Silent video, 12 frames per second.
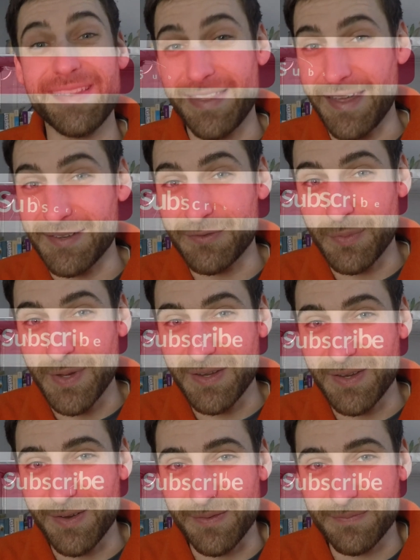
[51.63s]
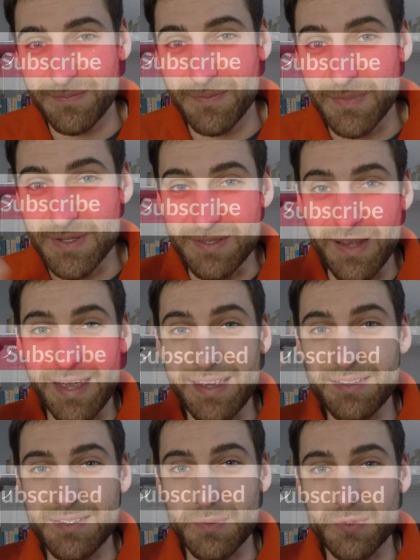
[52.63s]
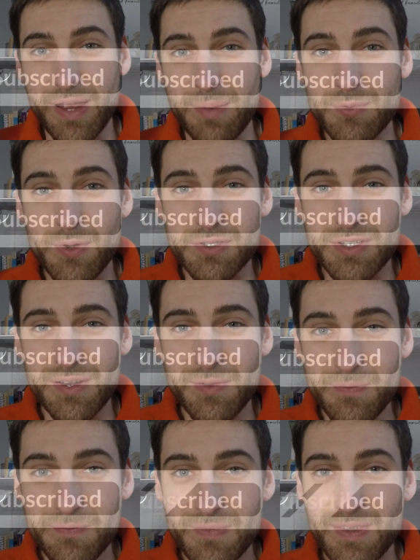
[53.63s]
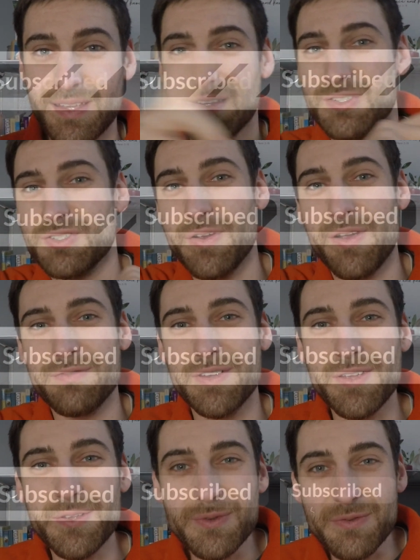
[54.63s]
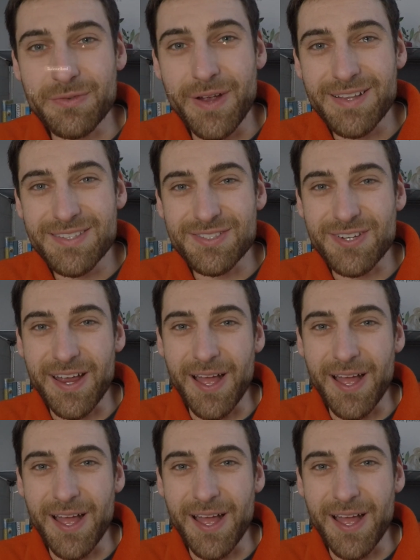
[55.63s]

thanks for being here. Please like, subscribe to our channel, share our videos with friends, check